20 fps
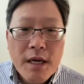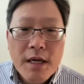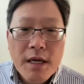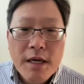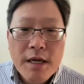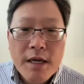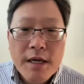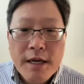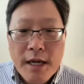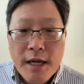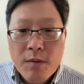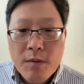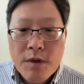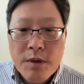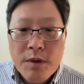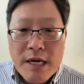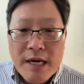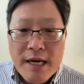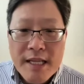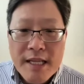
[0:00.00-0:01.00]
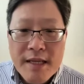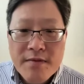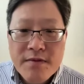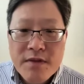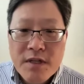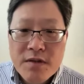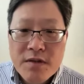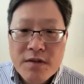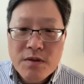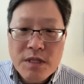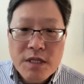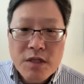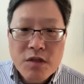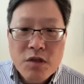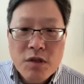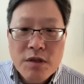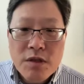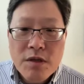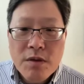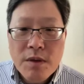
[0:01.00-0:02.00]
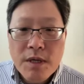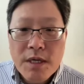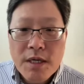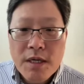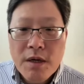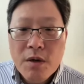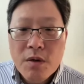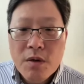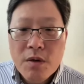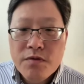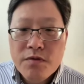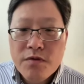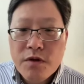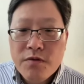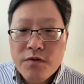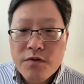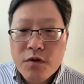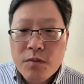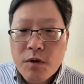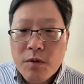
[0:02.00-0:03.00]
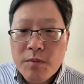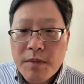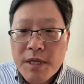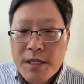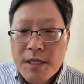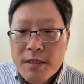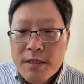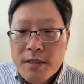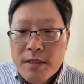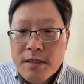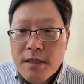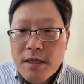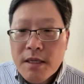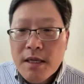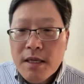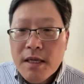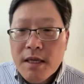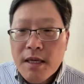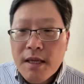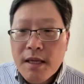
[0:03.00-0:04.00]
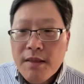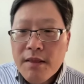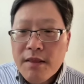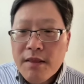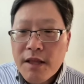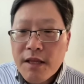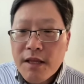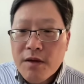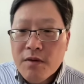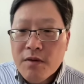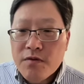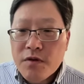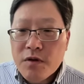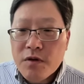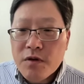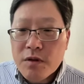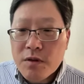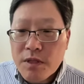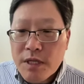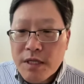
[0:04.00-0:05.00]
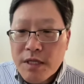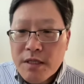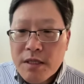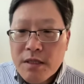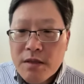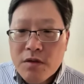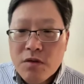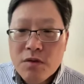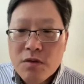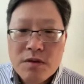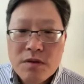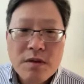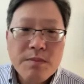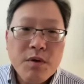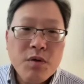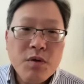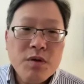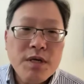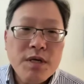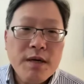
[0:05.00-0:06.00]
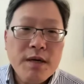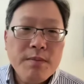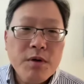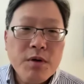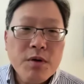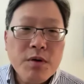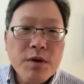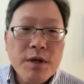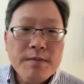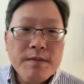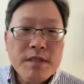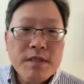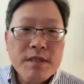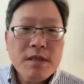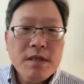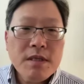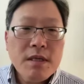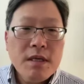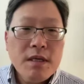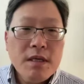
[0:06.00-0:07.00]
And I will leave donation QR code for a few more minutes. And thank you for donating to support our programs.